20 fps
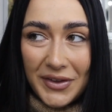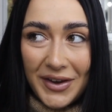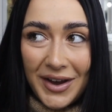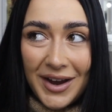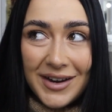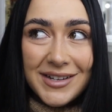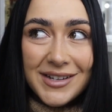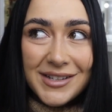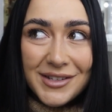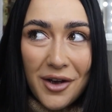
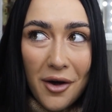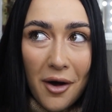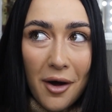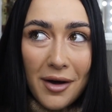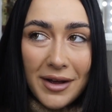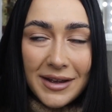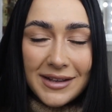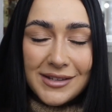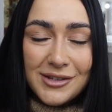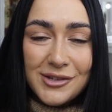I just
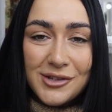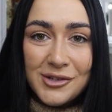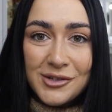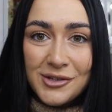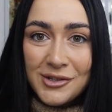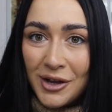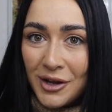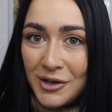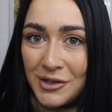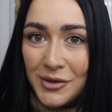can't, it's
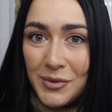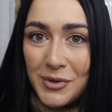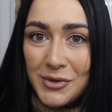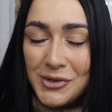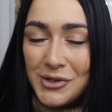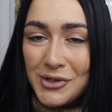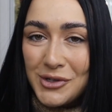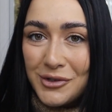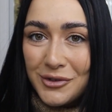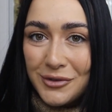such a
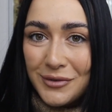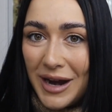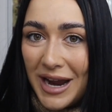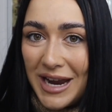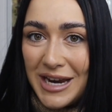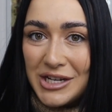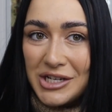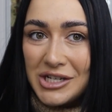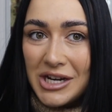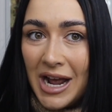
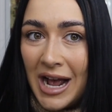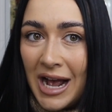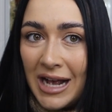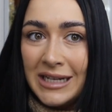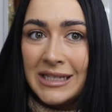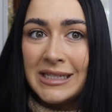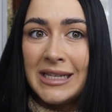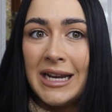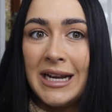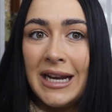strange
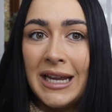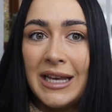accent.